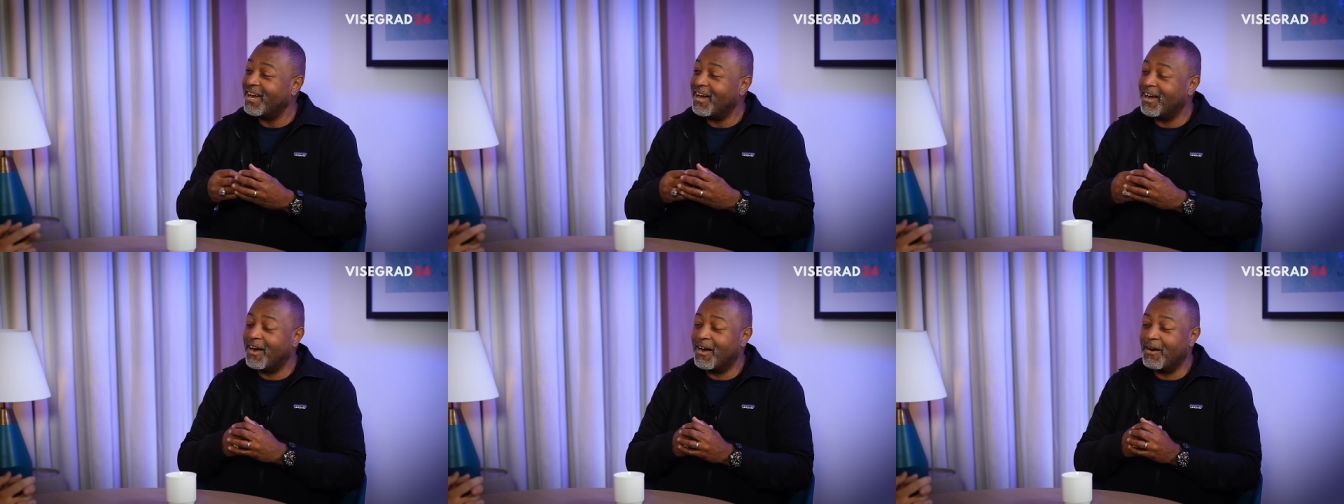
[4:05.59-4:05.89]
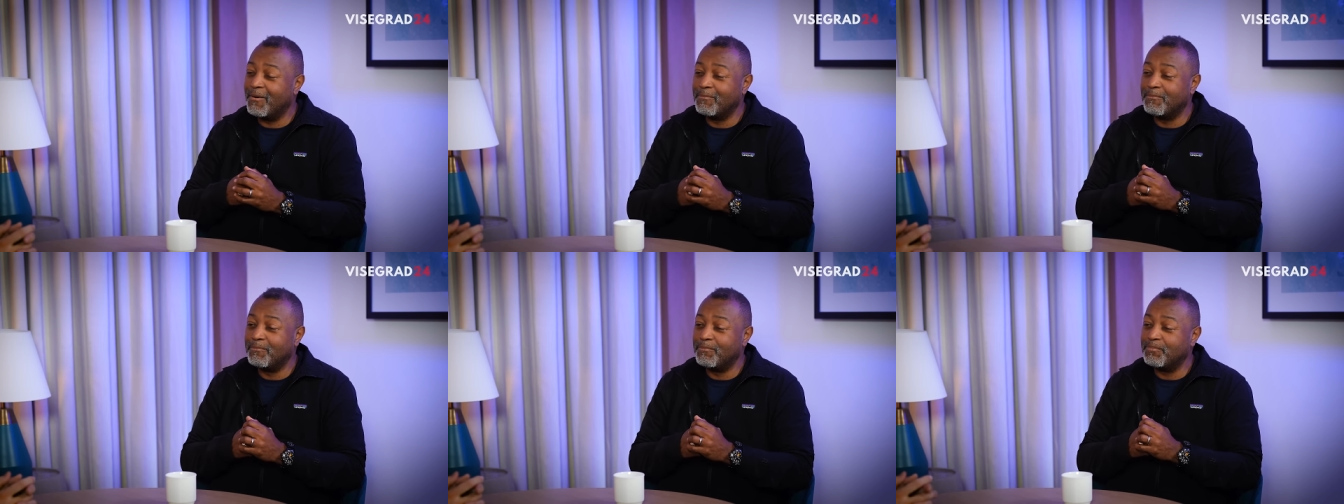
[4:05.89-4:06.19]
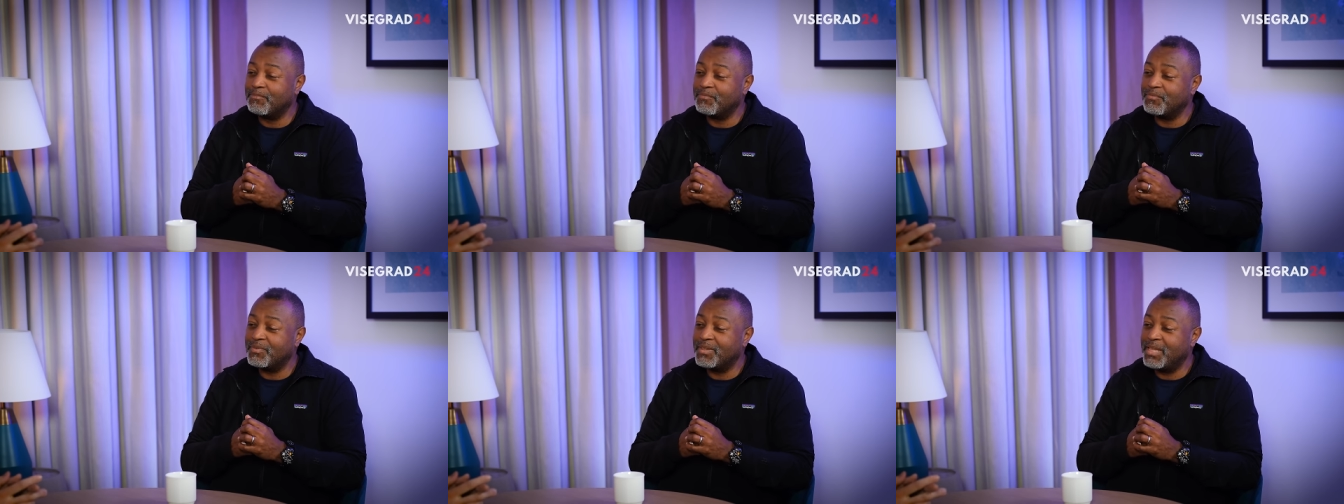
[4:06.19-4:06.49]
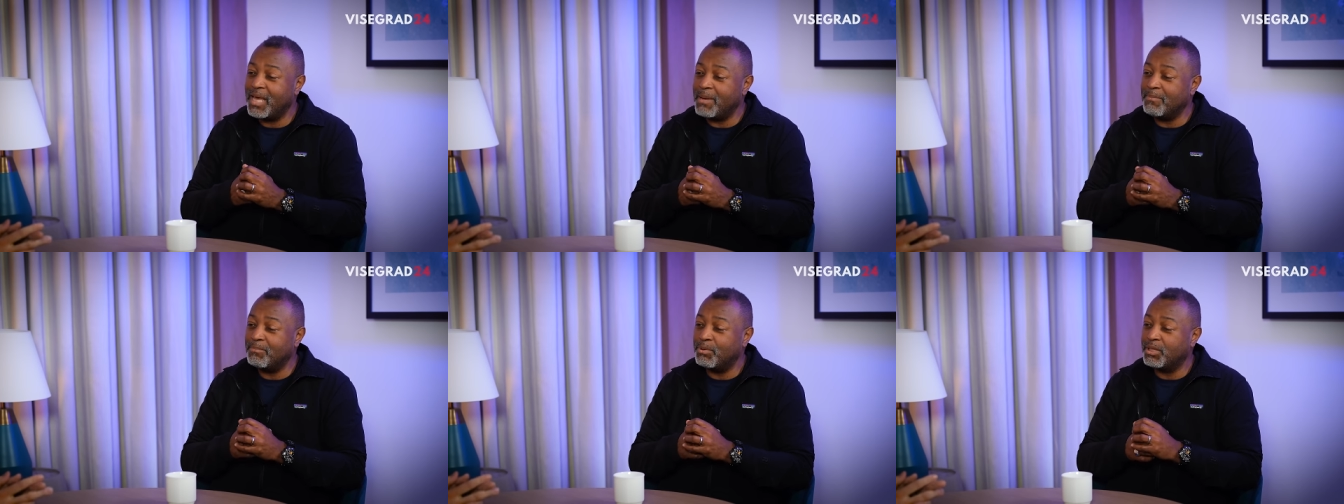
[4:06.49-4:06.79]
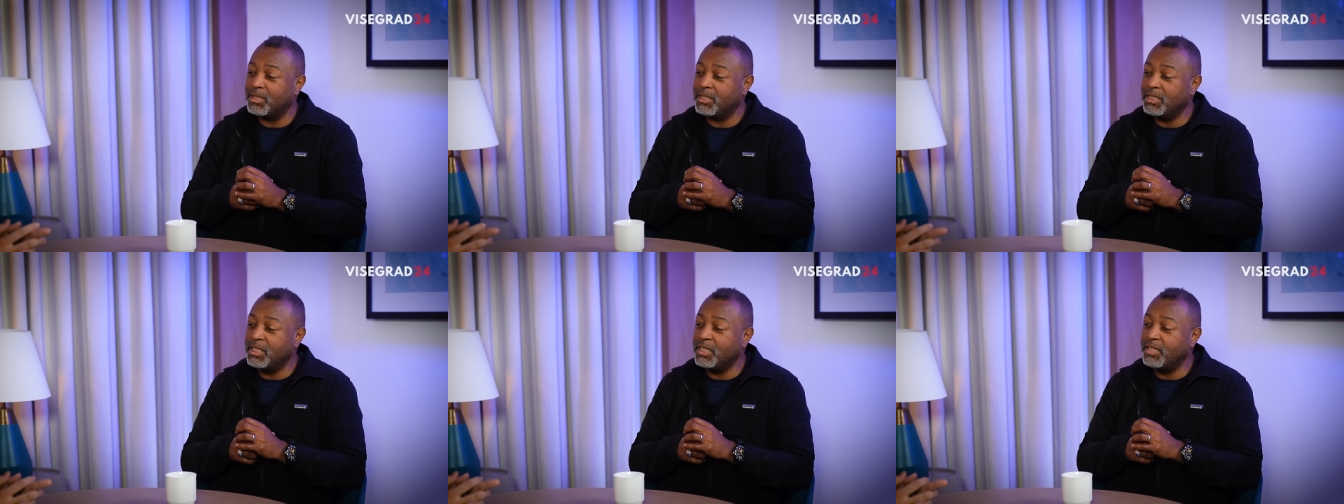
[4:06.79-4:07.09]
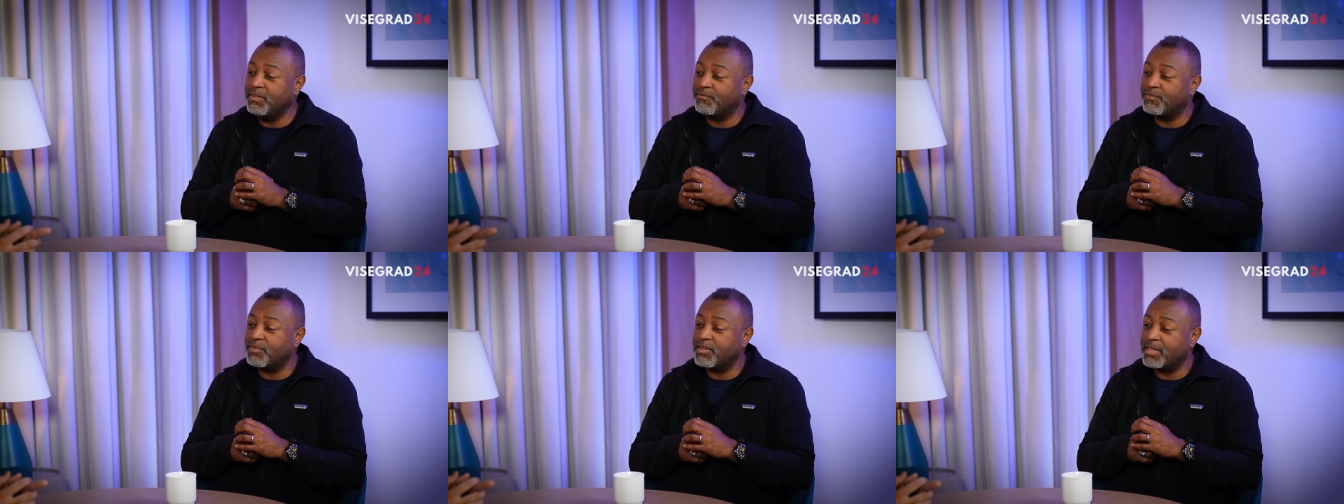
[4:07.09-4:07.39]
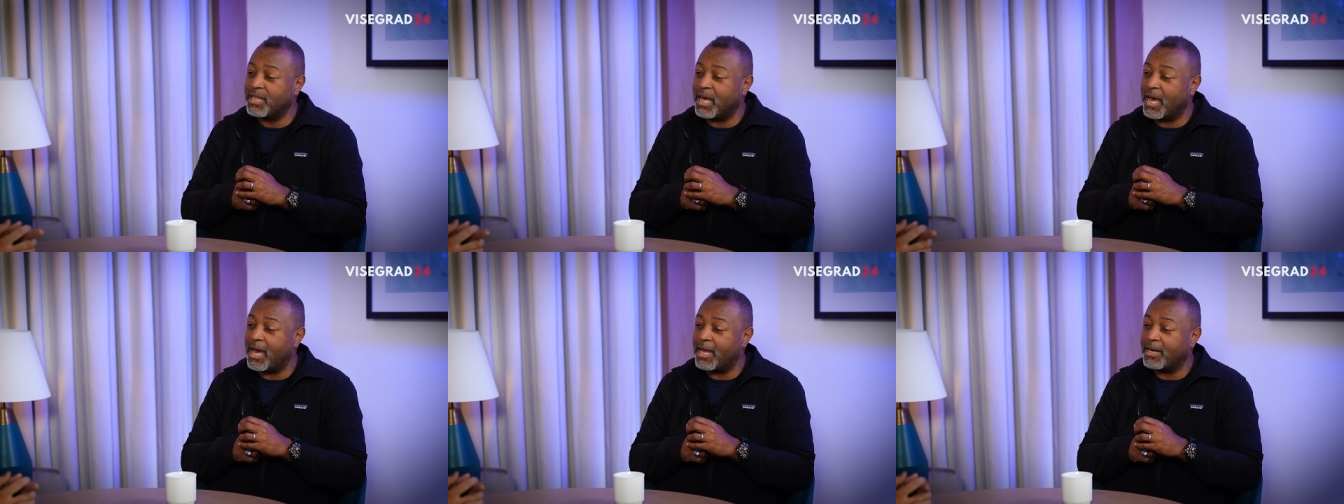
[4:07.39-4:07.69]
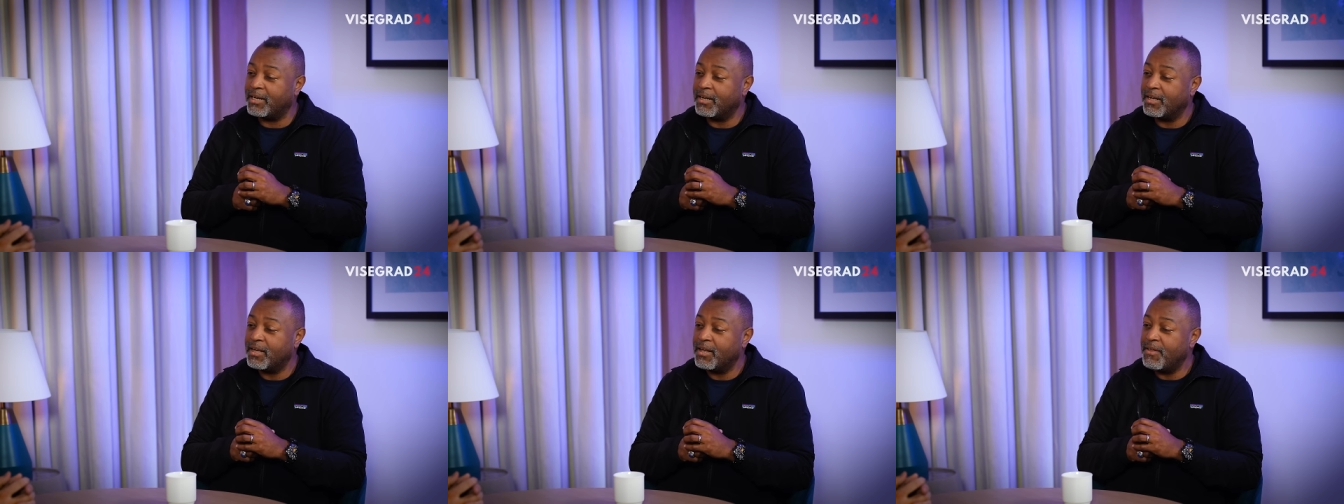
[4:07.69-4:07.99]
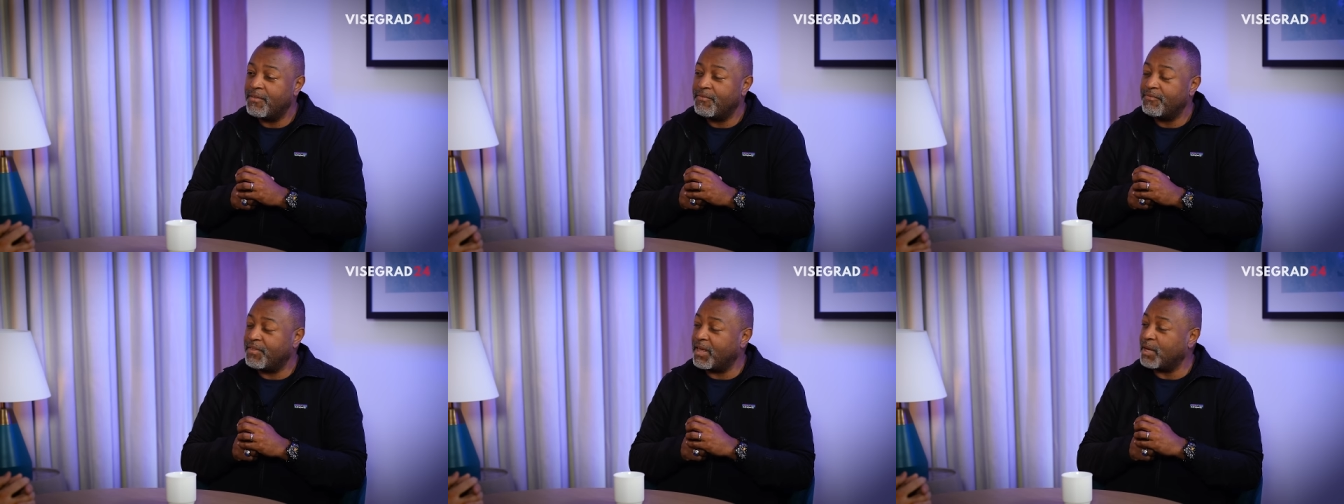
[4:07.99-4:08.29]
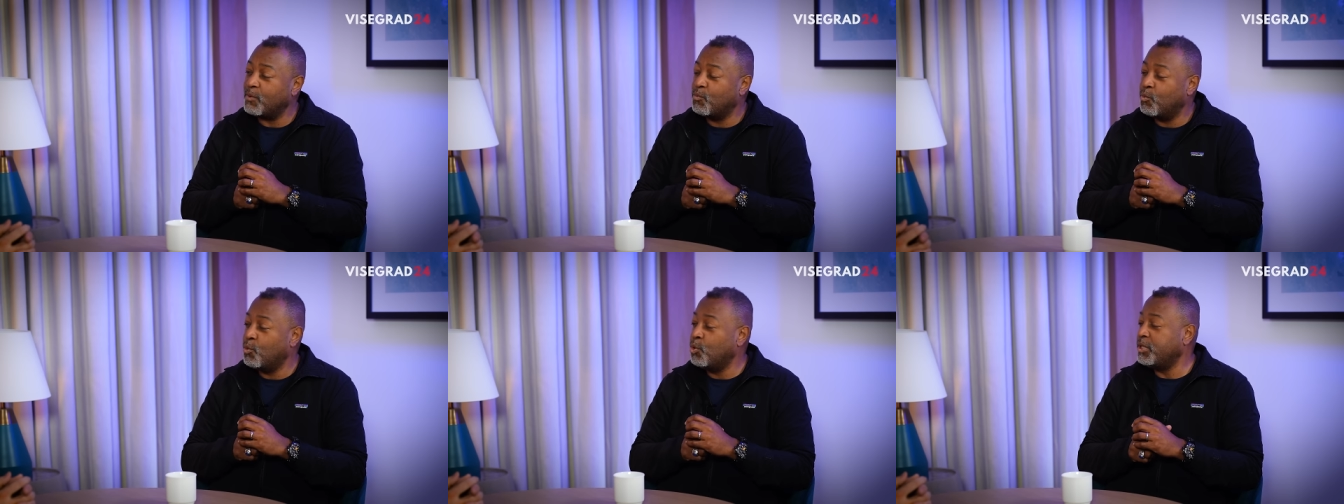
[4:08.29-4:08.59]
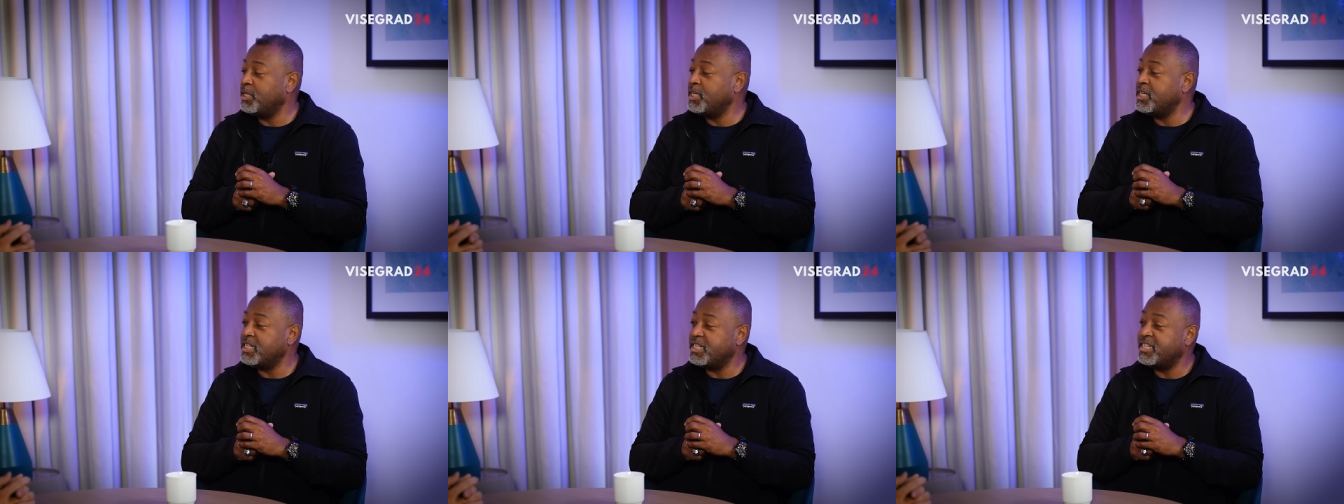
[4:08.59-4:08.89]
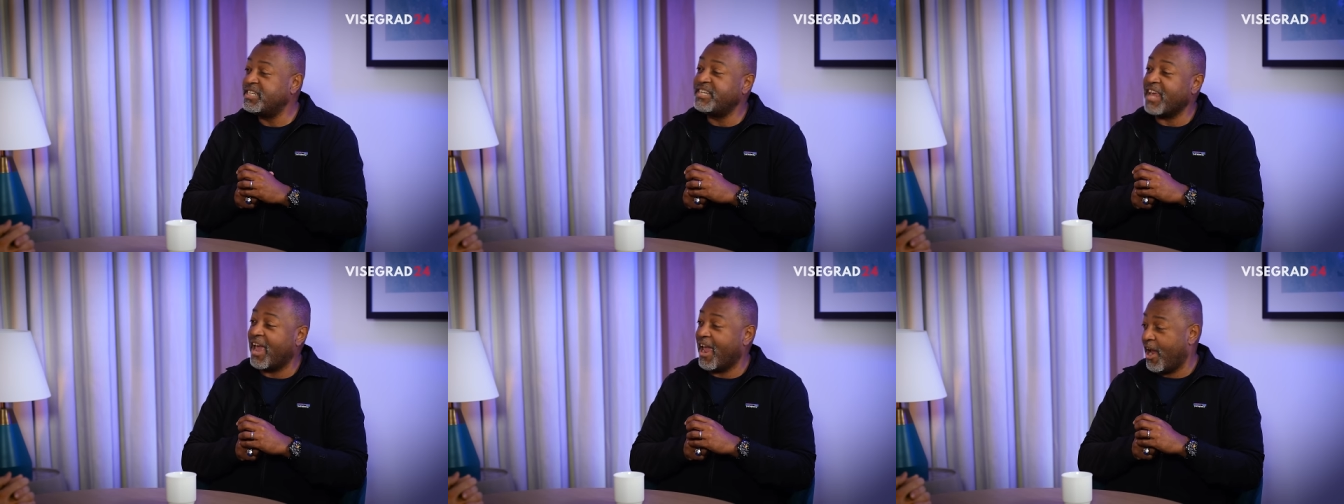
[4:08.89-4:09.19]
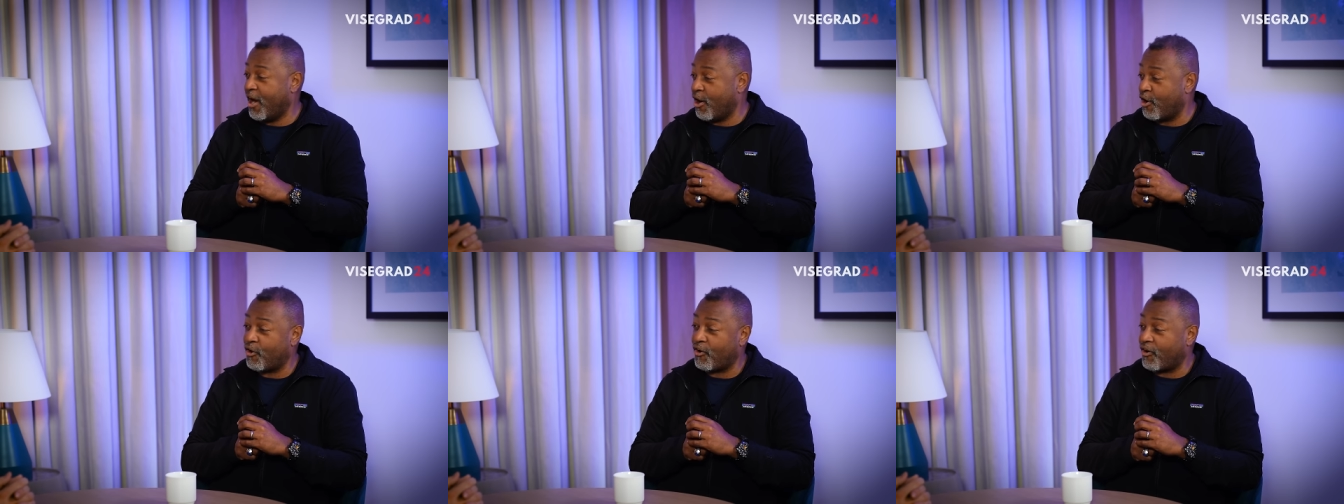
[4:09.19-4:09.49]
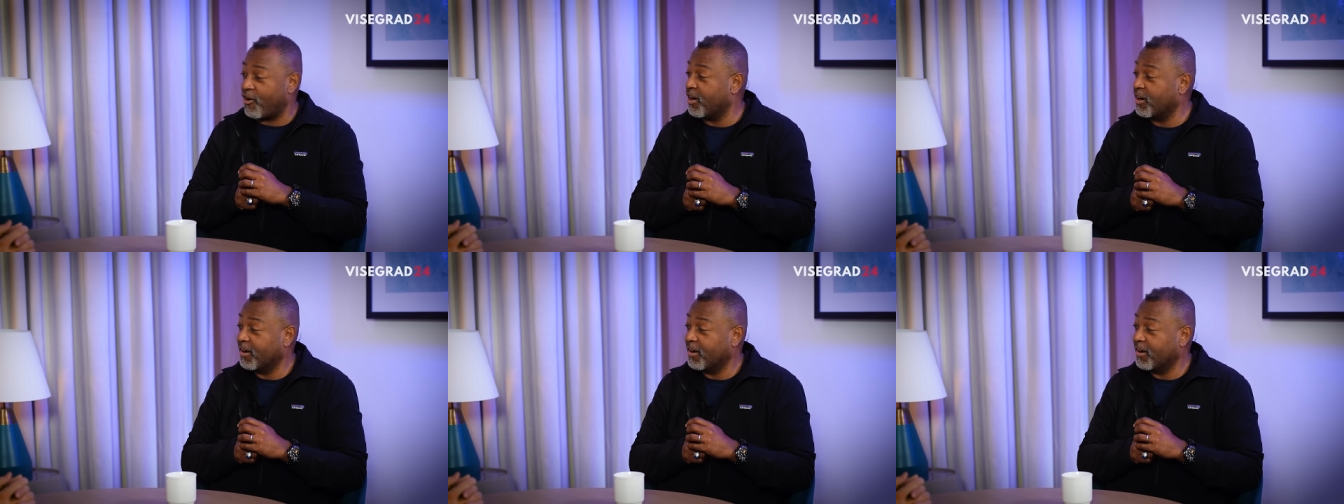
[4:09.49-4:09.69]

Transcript: Um, they believed that they wouldn't dare